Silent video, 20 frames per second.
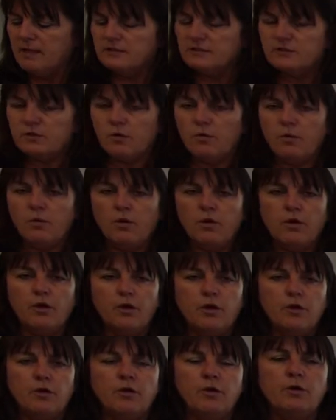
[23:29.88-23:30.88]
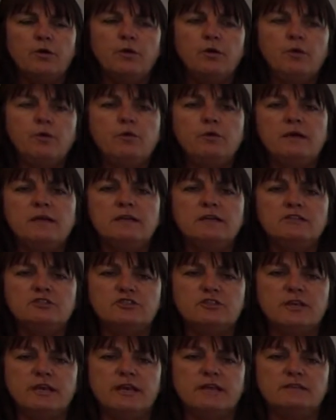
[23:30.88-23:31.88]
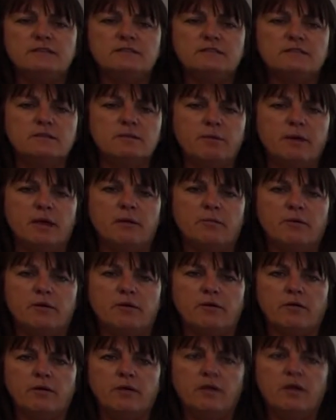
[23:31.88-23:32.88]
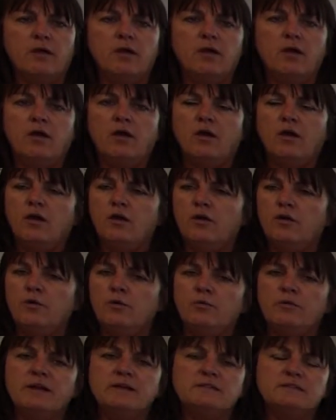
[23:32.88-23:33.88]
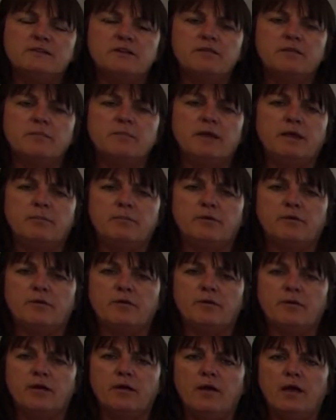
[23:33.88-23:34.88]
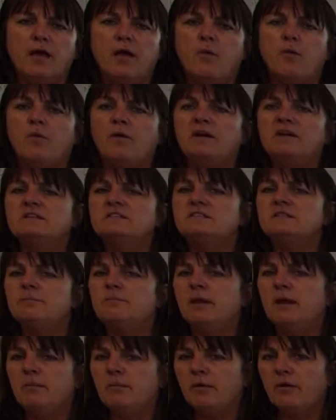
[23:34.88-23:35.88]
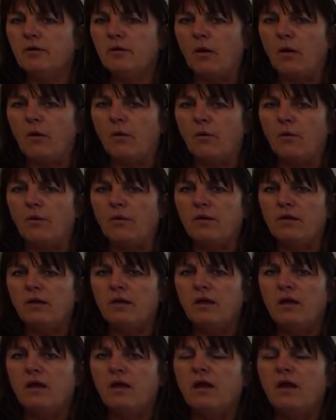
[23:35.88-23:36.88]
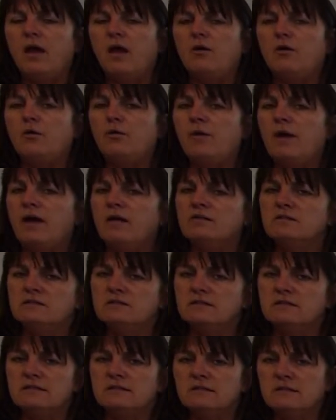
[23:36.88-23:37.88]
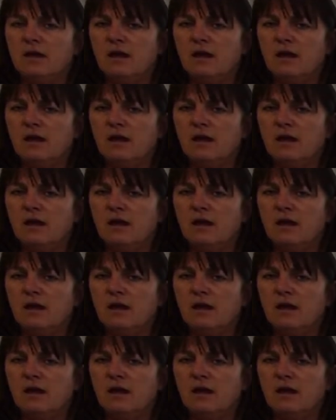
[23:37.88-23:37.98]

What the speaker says: So who initiates the paper? Who writes on the paper? Where does the paper go? Who else